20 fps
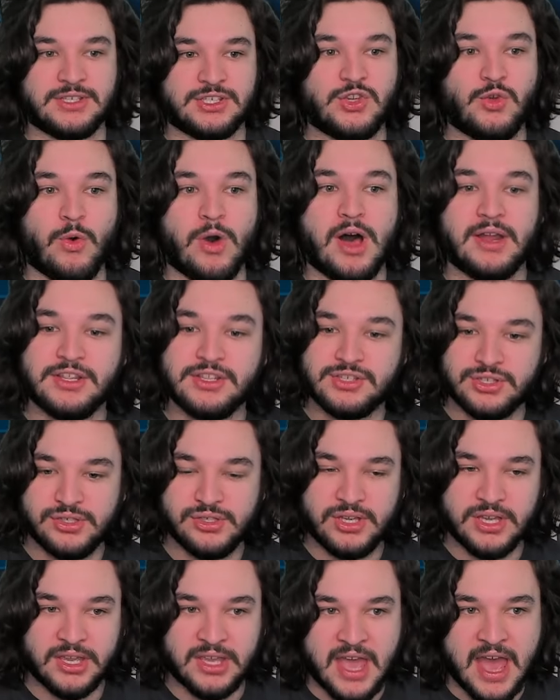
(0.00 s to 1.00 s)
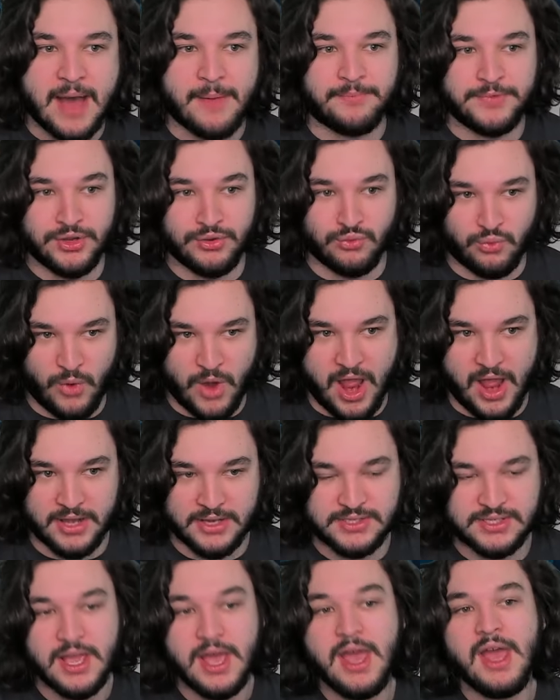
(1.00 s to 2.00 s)
squad until you get Captain
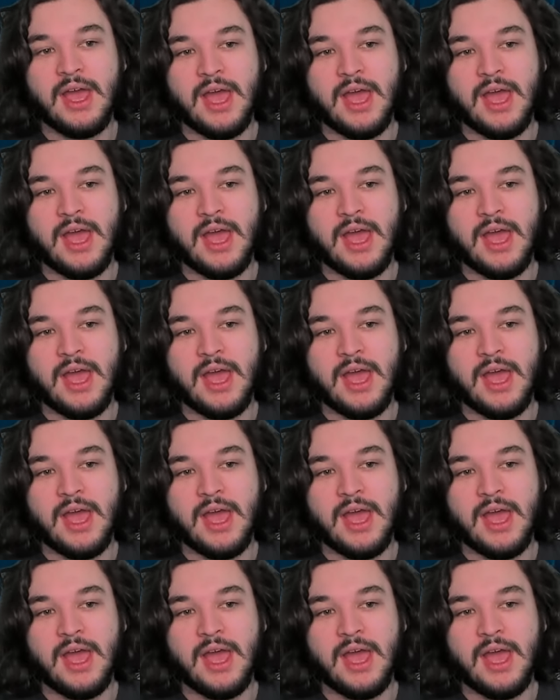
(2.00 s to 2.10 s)
Rex.